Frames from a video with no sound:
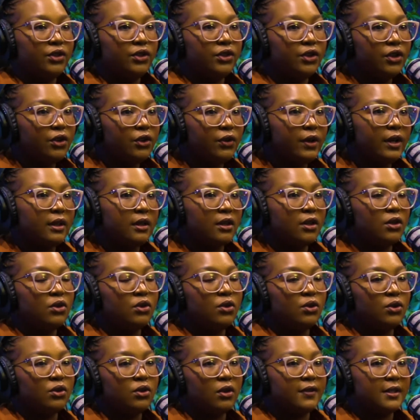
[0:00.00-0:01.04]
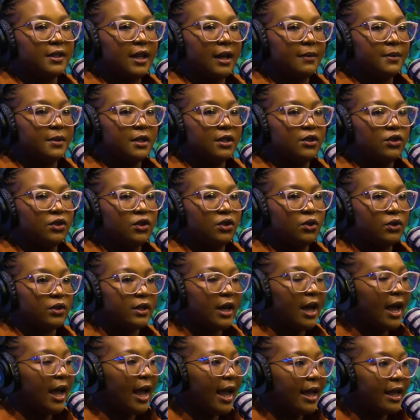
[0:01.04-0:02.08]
during the use of substance use,